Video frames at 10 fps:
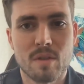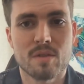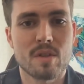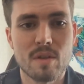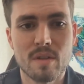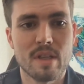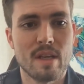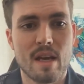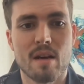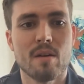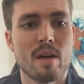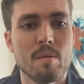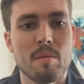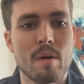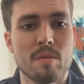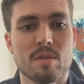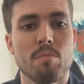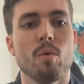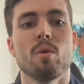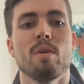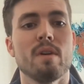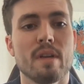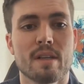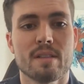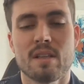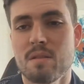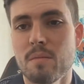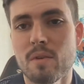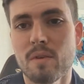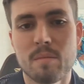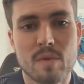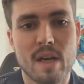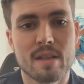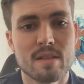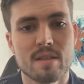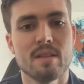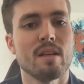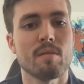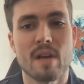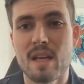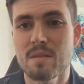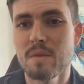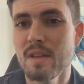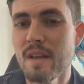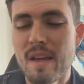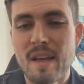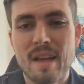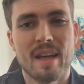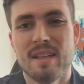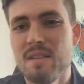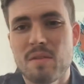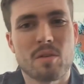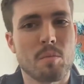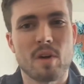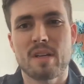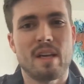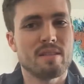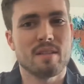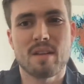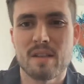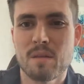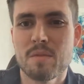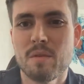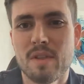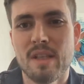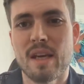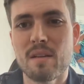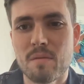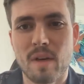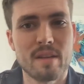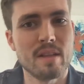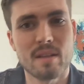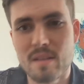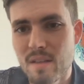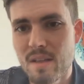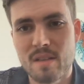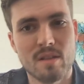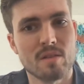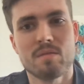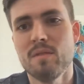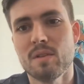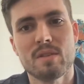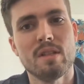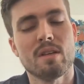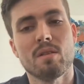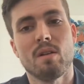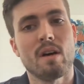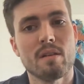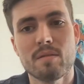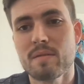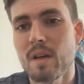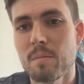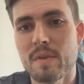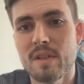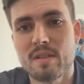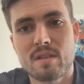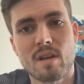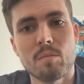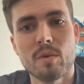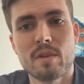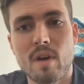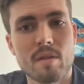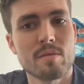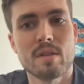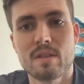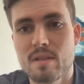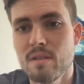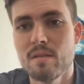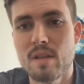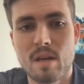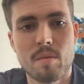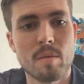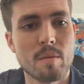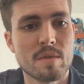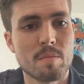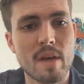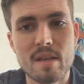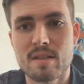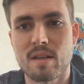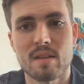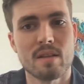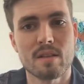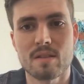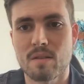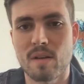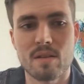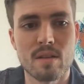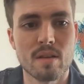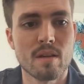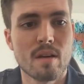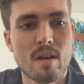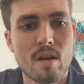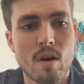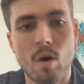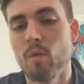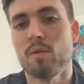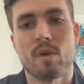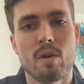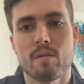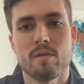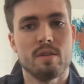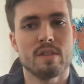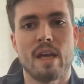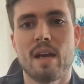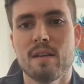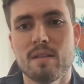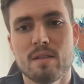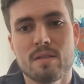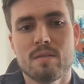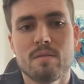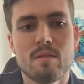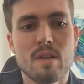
certainly now MMM is more accessible in practice than it ever has been. And even though the market hasn't caught up to it yet, I think you're seeing a lot of companies come with offerings in the MMM space, and I think it's a great thing overall for just adding this,